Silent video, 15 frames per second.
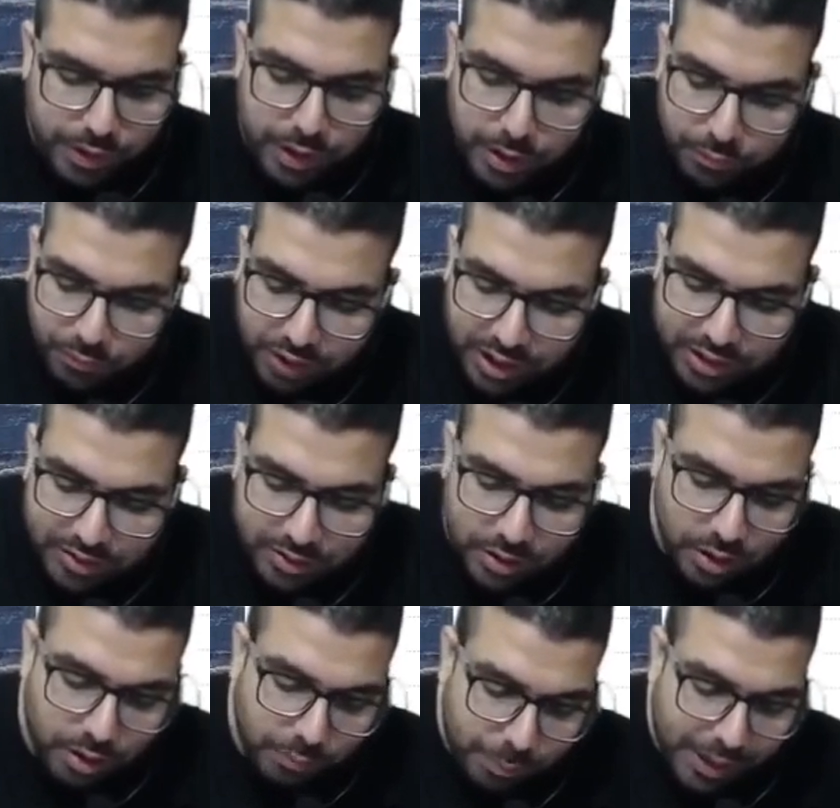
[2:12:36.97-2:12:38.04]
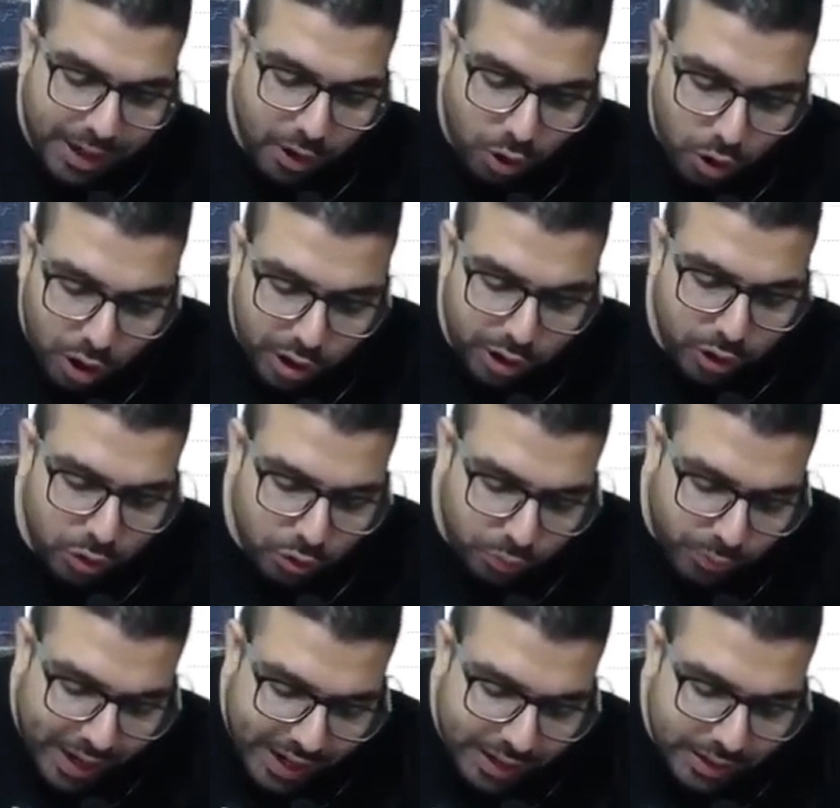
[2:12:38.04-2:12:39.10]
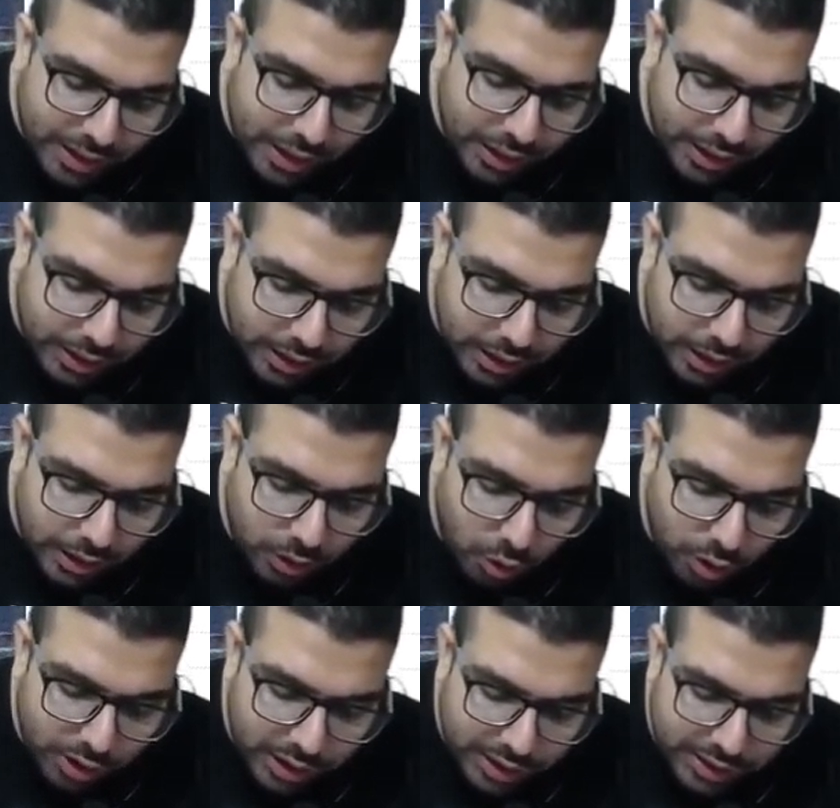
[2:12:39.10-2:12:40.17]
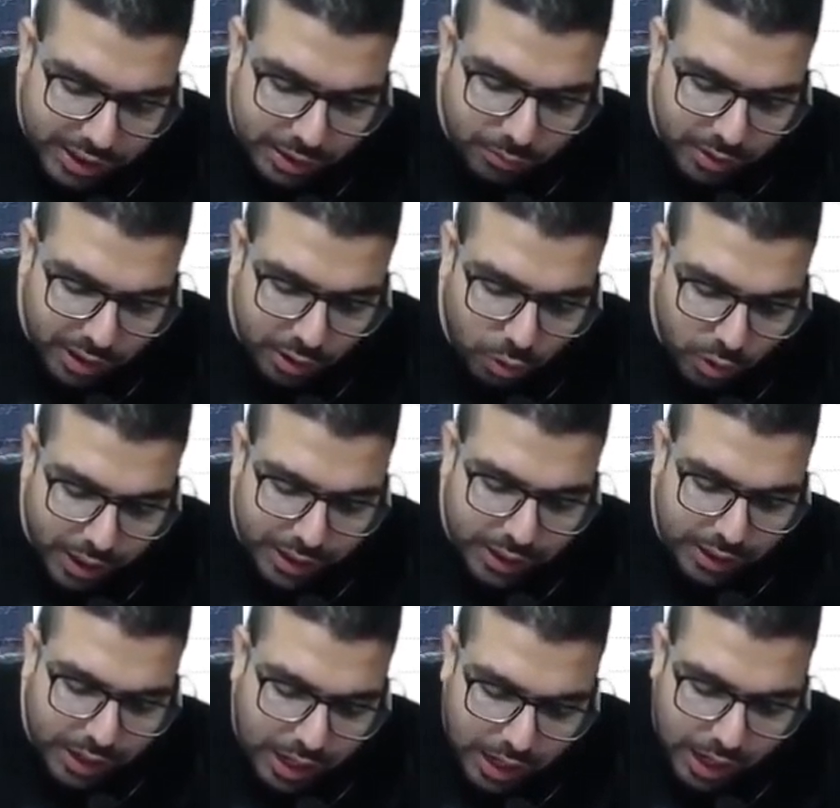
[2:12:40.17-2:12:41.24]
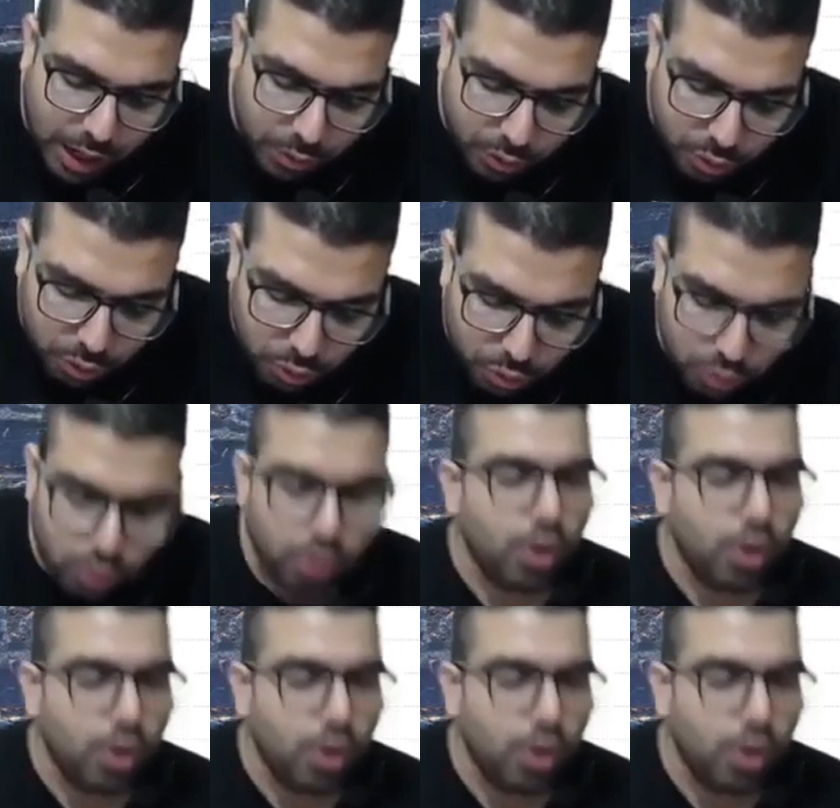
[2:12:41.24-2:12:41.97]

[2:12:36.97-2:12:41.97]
First, pay all dues, file the return, only then we'll go ahead and allow you to